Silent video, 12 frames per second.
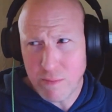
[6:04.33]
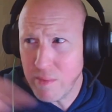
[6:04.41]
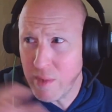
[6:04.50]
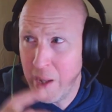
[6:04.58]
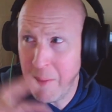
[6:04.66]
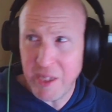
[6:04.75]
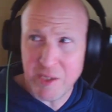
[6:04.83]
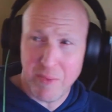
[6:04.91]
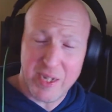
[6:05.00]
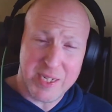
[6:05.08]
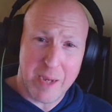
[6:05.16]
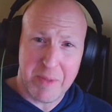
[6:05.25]
And basically
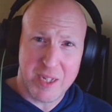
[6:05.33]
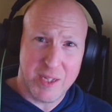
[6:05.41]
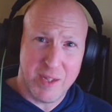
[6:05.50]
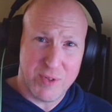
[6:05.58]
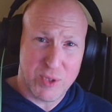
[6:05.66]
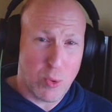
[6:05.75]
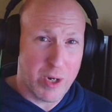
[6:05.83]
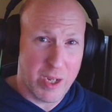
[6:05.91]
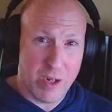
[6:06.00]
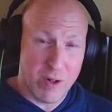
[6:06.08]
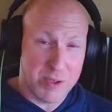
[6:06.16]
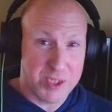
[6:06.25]
by the time you get to level
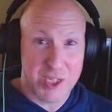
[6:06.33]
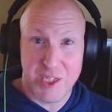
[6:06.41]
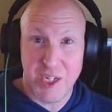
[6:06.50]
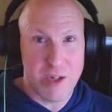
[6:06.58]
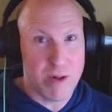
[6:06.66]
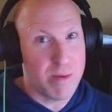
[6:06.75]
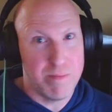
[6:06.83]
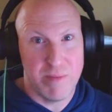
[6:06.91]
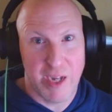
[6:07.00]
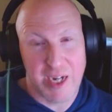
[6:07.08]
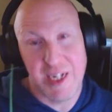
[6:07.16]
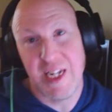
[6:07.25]
20 or 16, you're
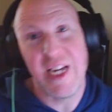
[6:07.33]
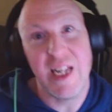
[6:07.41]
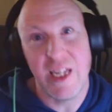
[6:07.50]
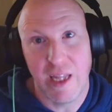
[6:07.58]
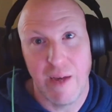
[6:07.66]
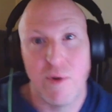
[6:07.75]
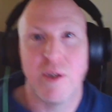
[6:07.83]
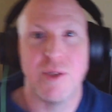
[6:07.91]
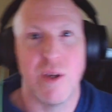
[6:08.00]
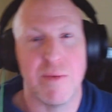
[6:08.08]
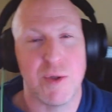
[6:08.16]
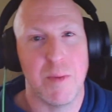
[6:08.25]
like deity level because
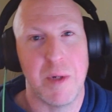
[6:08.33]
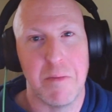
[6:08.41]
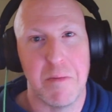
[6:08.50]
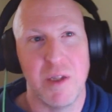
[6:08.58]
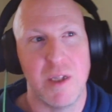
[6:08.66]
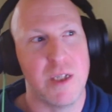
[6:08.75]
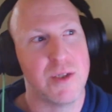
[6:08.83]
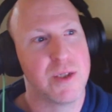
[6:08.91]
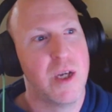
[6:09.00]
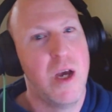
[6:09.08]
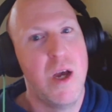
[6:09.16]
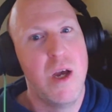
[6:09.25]
you have so many abilities.
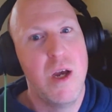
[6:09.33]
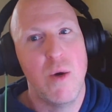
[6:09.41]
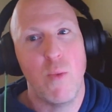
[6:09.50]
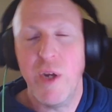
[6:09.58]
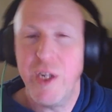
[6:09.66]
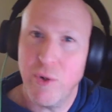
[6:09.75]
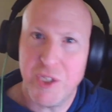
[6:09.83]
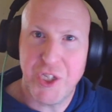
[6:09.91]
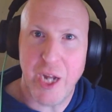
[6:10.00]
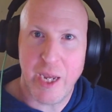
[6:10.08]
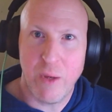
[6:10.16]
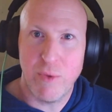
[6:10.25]
We do a
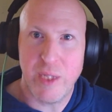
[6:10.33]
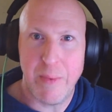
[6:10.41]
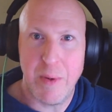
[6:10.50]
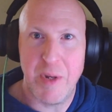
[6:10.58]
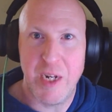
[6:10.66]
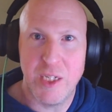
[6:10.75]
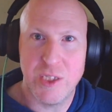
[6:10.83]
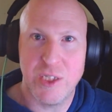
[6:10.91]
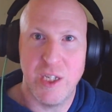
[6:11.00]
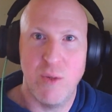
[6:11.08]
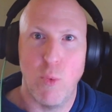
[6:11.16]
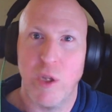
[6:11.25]
check-in with everybody to
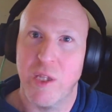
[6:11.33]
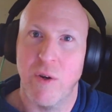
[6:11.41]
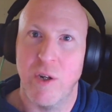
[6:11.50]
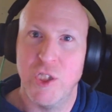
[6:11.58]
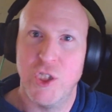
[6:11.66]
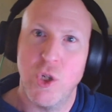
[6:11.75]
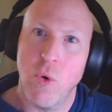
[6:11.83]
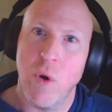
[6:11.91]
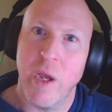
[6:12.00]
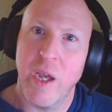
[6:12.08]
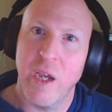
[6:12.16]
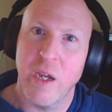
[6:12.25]
see what they're
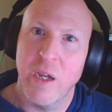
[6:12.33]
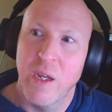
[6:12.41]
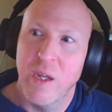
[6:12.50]
enjoying,